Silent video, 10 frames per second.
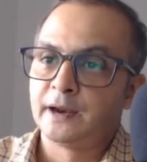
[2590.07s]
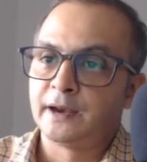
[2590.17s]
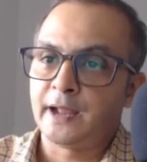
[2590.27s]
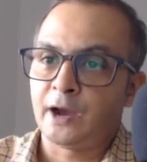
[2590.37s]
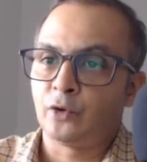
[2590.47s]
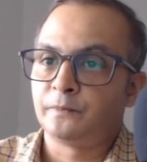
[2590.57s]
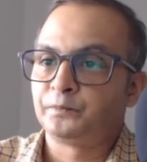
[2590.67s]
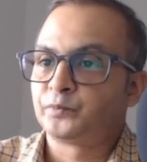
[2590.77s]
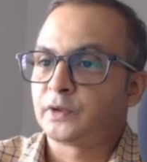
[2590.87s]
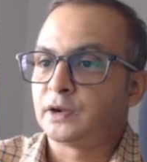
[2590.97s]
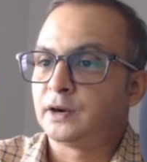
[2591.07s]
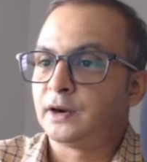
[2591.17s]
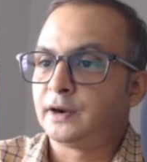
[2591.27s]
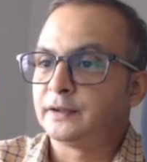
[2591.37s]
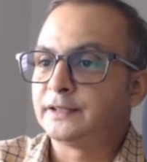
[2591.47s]
Now,
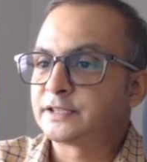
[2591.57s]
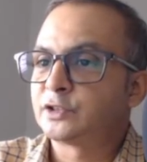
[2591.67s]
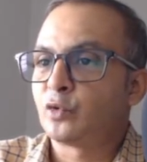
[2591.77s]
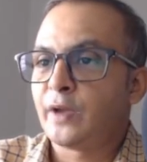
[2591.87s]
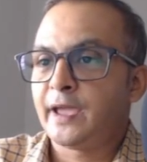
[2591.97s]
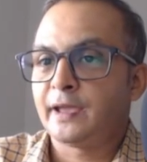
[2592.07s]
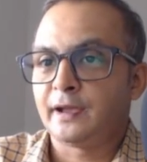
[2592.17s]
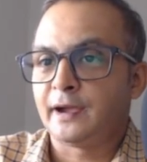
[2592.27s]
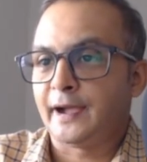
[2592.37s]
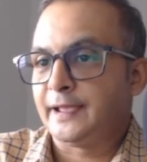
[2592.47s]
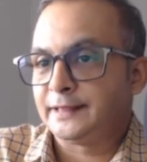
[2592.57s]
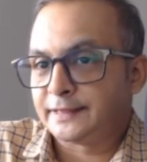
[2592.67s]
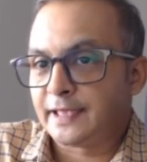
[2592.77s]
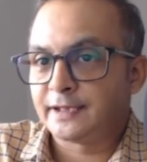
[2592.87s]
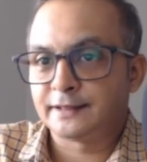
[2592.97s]
this is the way I
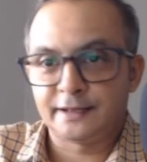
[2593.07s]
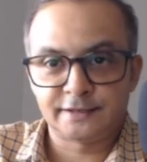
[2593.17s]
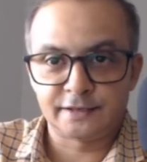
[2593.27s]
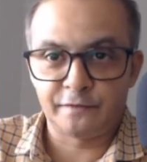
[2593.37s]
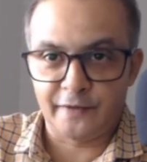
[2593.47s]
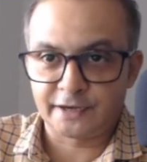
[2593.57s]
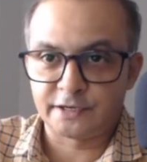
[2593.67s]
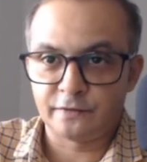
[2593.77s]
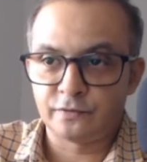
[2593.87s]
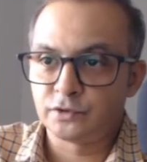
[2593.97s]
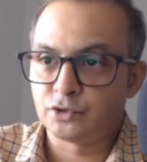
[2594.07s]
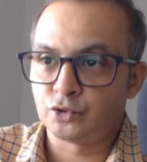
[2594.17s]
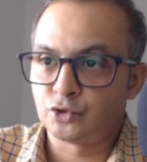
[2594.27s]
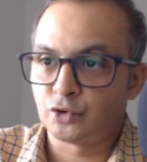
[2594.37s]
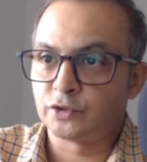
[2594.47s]
think that's effective to
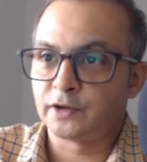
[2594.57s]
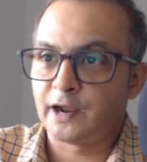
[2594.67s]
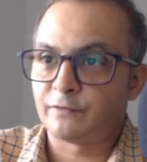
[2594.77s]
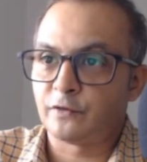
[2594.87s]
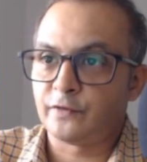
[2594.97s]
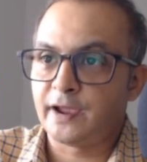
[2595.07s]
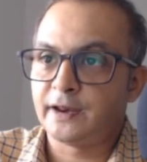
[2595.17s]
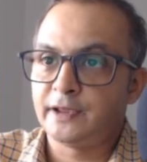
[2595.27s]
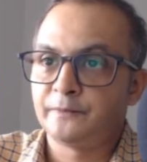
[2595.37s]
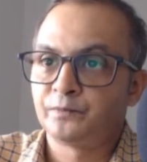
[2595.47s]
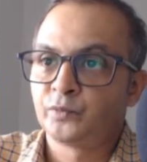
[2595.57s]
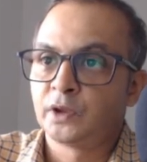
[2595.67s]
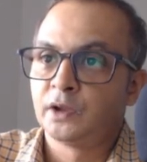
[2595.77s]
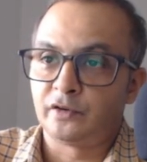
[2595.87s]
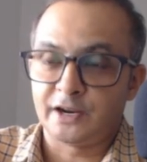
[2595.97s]
draw the graph of any
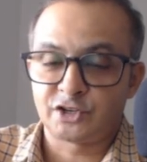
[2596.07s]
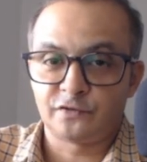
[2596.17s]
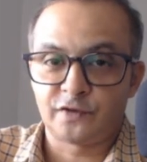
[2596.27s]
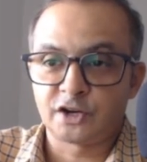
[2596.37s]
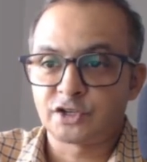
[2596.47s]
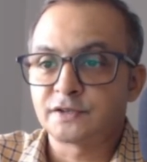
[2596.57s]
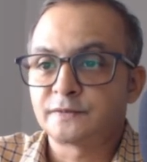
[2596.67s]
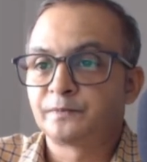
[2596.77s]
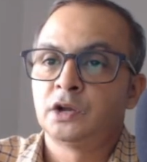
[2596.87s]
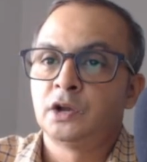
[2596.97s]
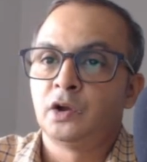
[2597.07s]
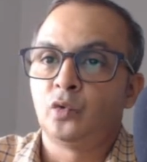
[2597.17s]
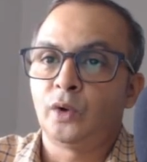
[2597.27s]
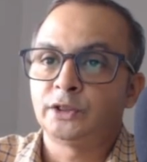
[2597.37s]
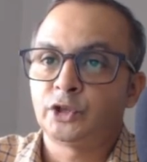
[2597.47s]
rational function.
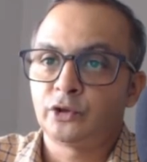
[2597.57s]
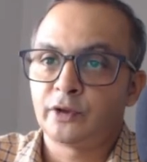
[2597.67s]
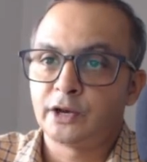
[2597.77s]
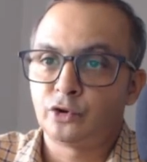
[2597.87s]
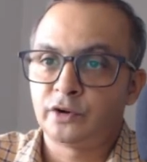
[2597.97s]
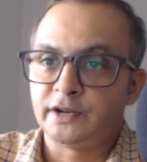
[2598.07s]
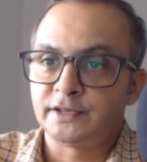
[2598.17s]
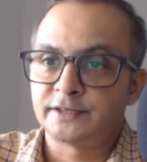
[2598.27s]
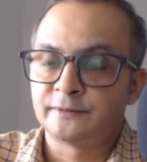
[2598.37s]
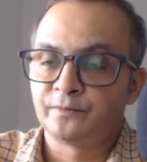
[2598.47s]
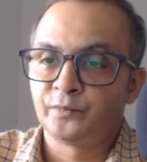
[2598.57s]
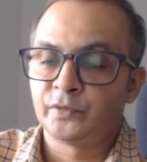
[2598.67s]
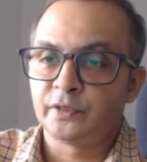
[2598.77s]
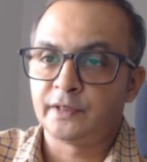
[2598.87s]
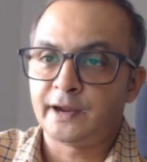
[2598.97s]
One thing you can notice
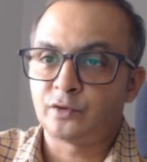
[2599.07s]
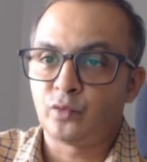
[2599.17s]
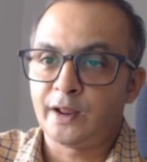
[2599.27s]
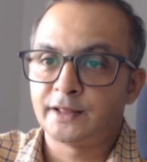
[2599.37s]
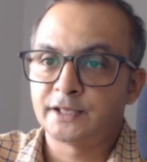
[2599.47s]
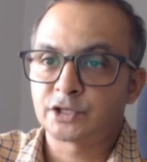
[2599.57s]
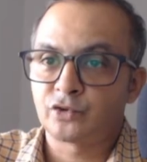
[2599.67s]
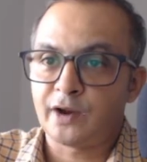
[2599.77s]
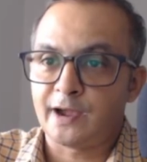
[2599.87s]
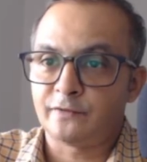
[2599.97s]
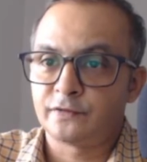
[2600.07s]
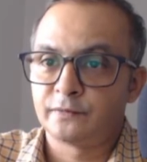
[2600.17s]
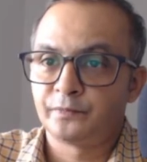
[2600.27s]
that when this graph